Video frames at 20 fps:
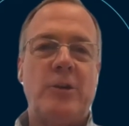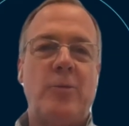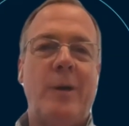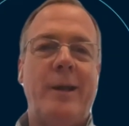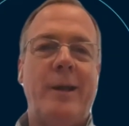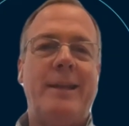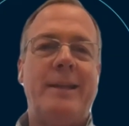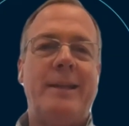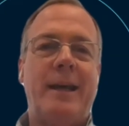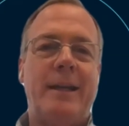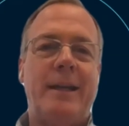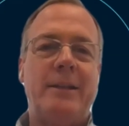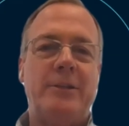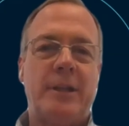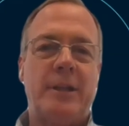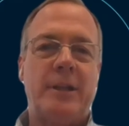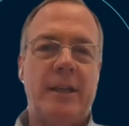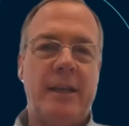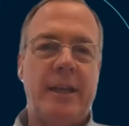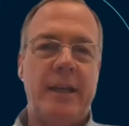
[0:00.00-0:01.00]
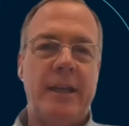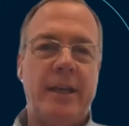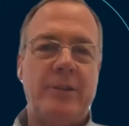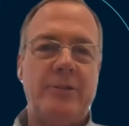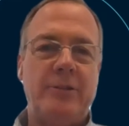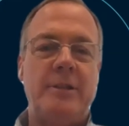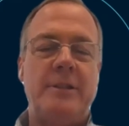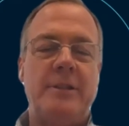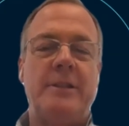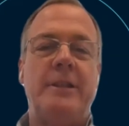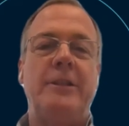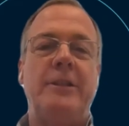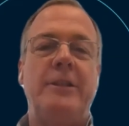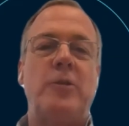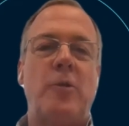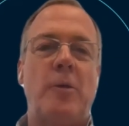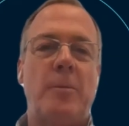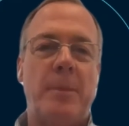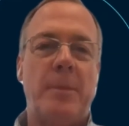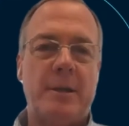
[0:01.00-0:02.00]
But Bradesco, with their commercial
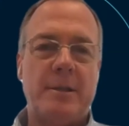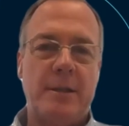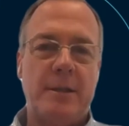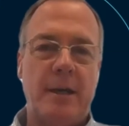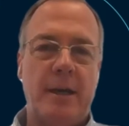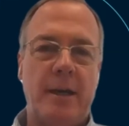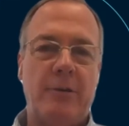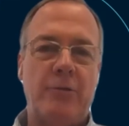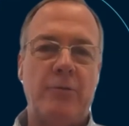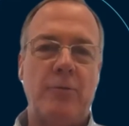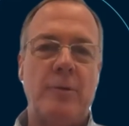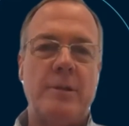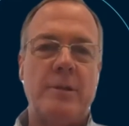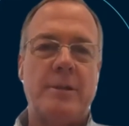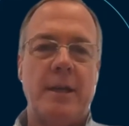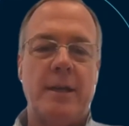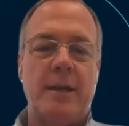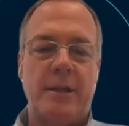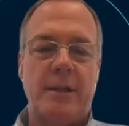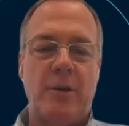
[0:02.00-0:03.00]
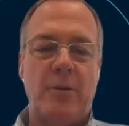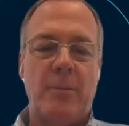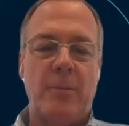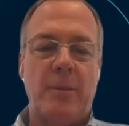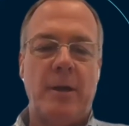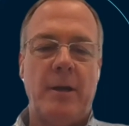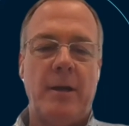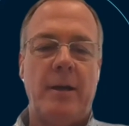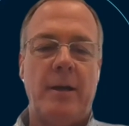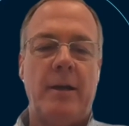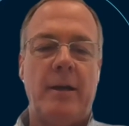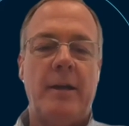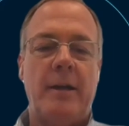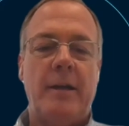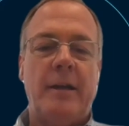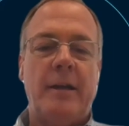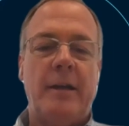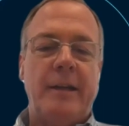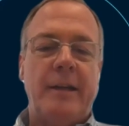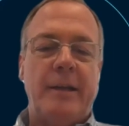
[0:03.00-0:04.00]
strength and the quality and
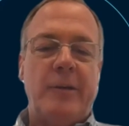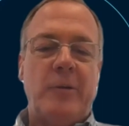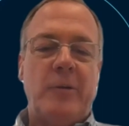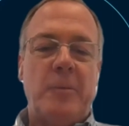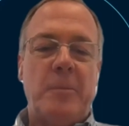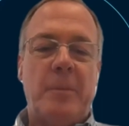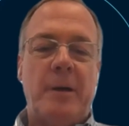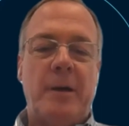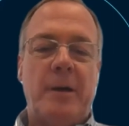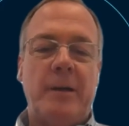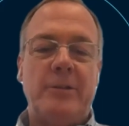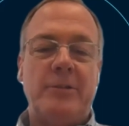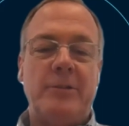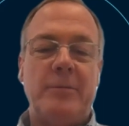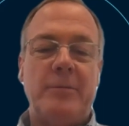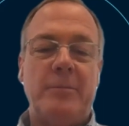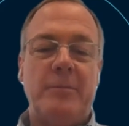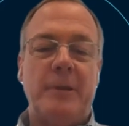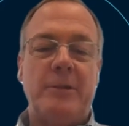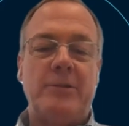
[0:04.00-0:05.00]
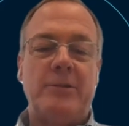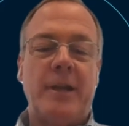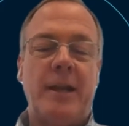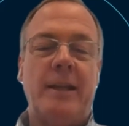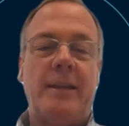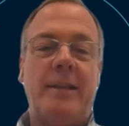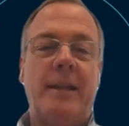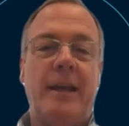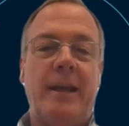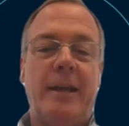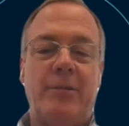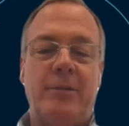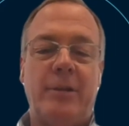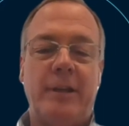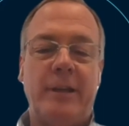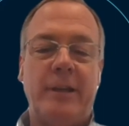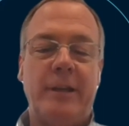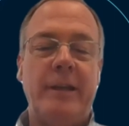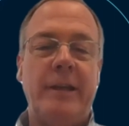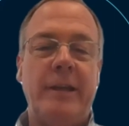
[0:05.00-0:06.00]
quantity of
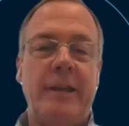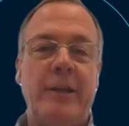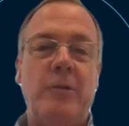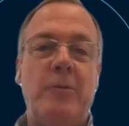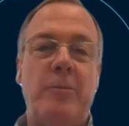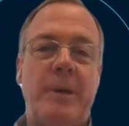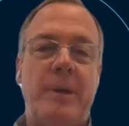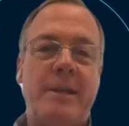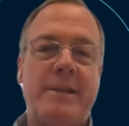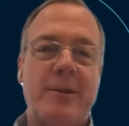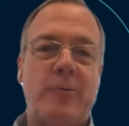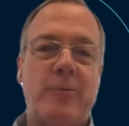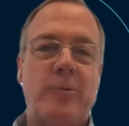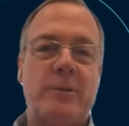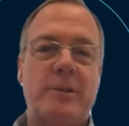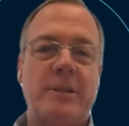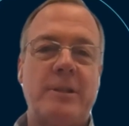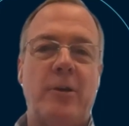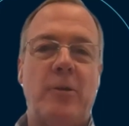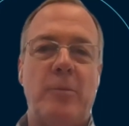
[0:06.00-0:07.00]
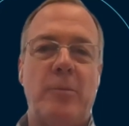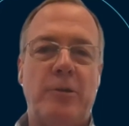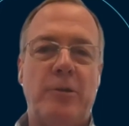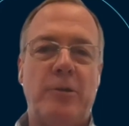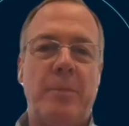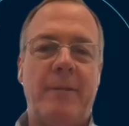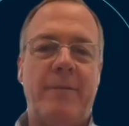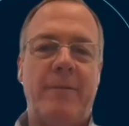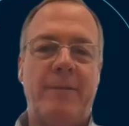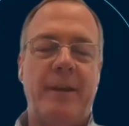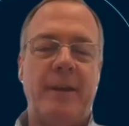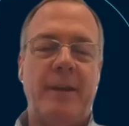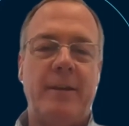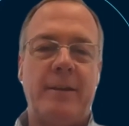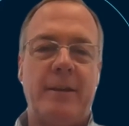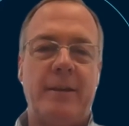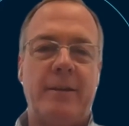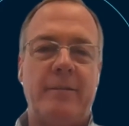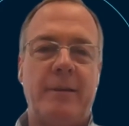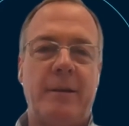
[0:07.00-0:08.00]
customers, they have a
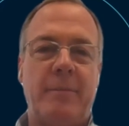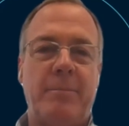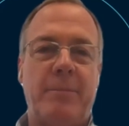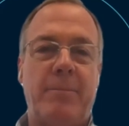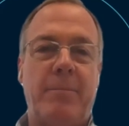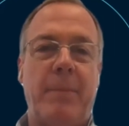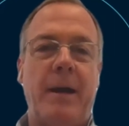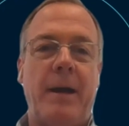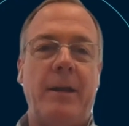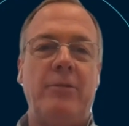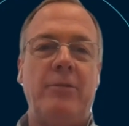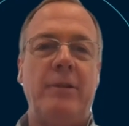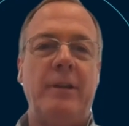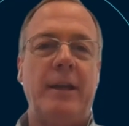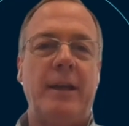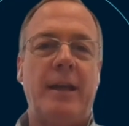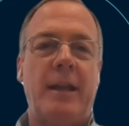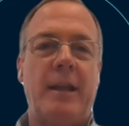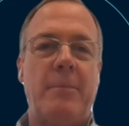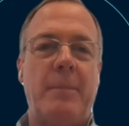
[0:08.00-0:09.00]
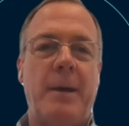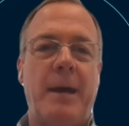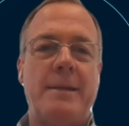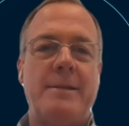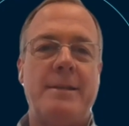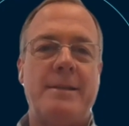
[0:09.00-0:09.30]
strategy and they have well